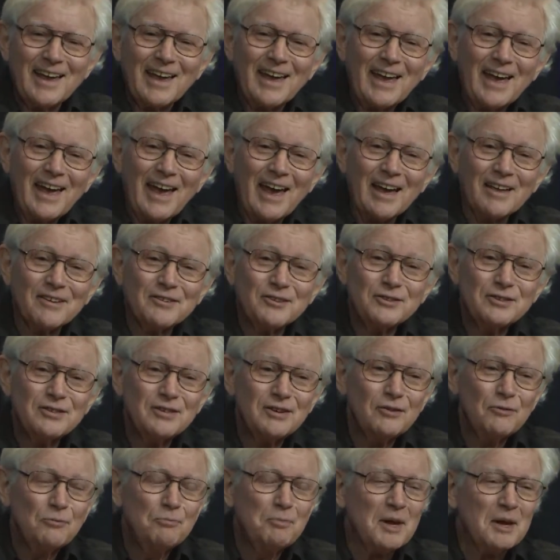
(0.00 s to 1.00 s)
And
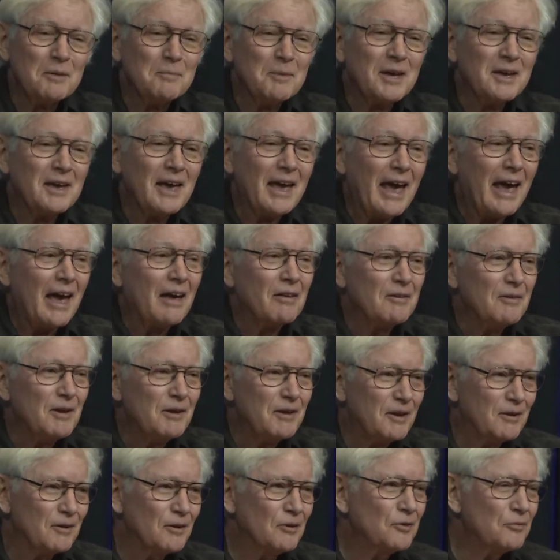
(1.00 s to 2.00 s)
she's beaming, and
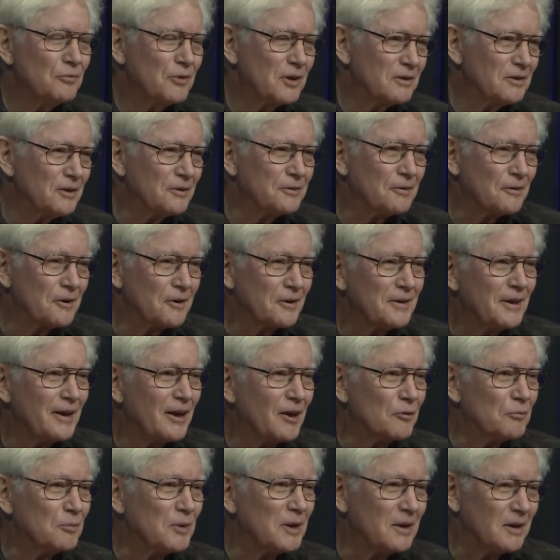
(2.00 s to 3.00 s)
here's what Lenore tells me.